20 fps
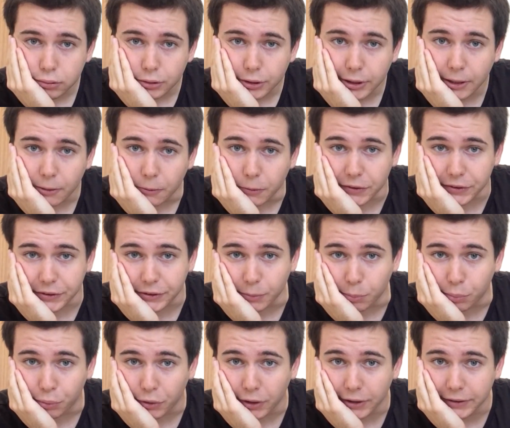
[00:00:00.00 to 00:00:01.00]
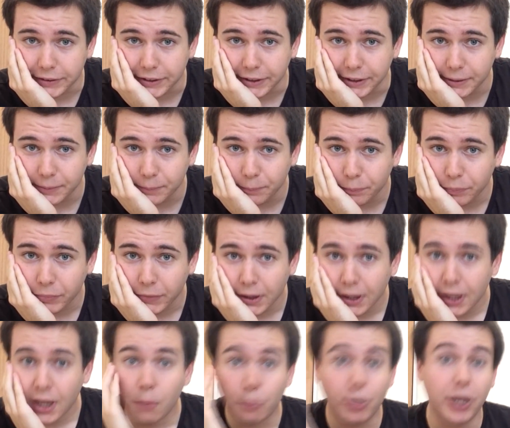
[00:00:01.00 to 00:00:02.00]
That was depressing.
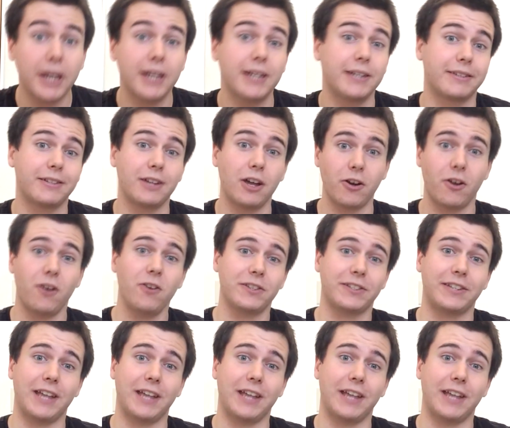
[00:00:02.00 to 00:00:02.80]
But hey, it's not all